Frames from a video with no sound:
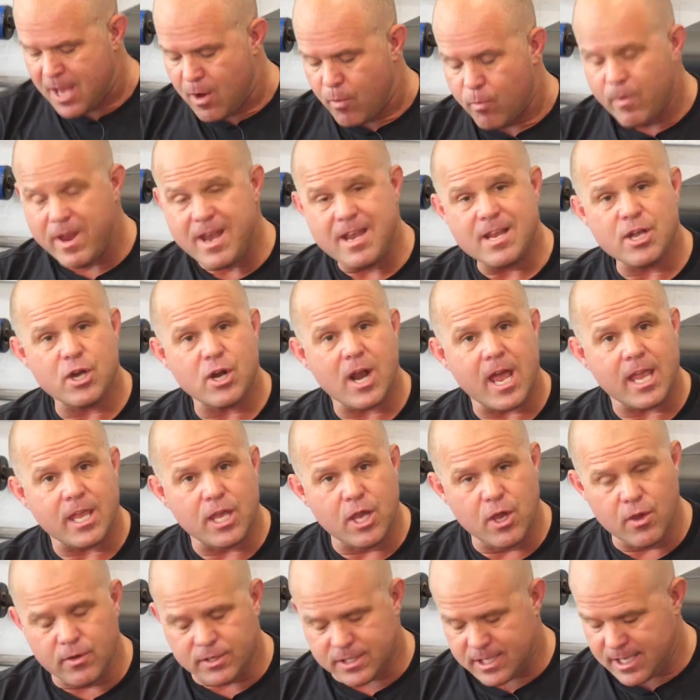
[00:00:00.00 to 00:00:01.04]
When could I
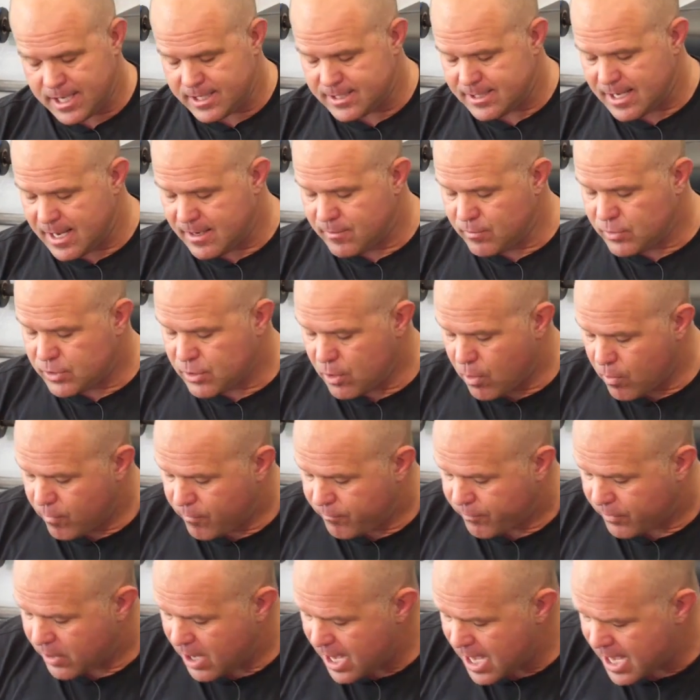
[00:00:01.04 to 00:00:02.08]
use this? And so
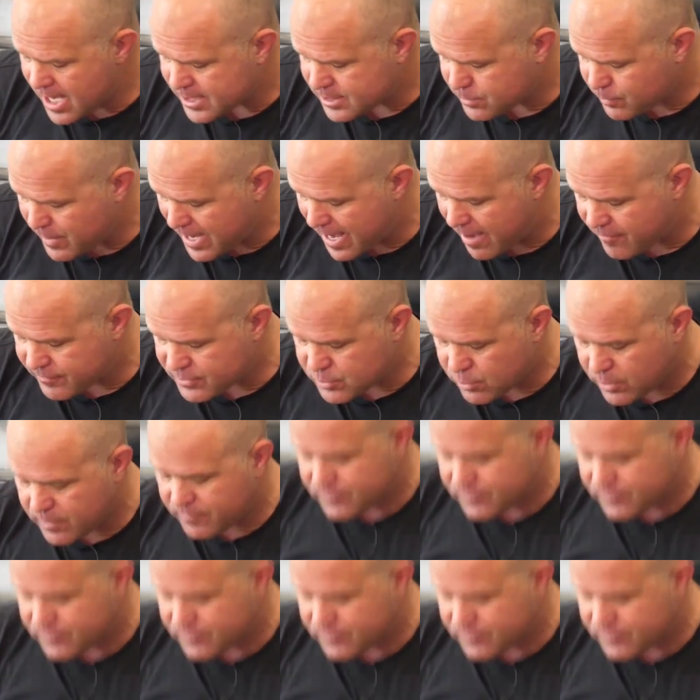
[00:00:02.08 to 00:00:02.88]
for us, we have sort